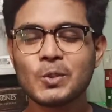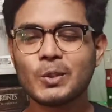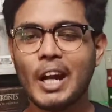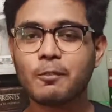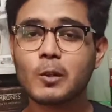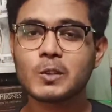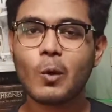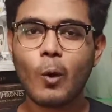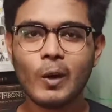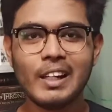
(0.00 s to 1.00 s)
So that was
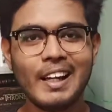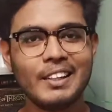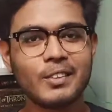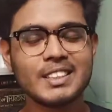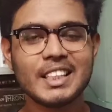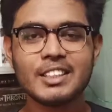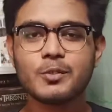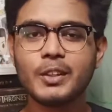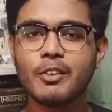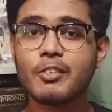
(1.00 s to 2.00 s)
all, and you can share this
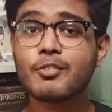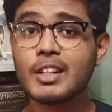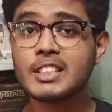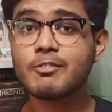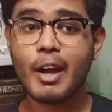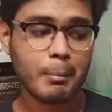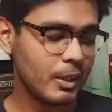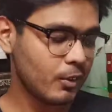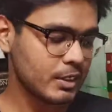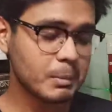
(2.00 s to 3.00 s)
video with friends and
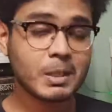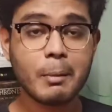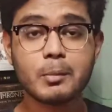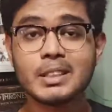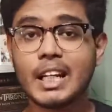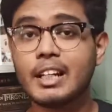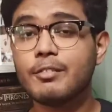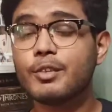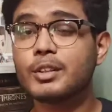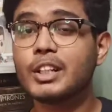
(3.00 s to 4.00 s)
family. You can subscribe to my channel
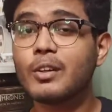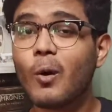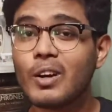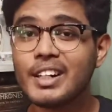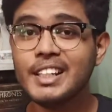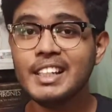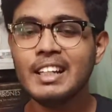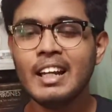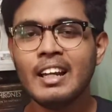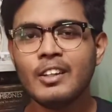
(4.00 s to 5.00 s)
if not done already.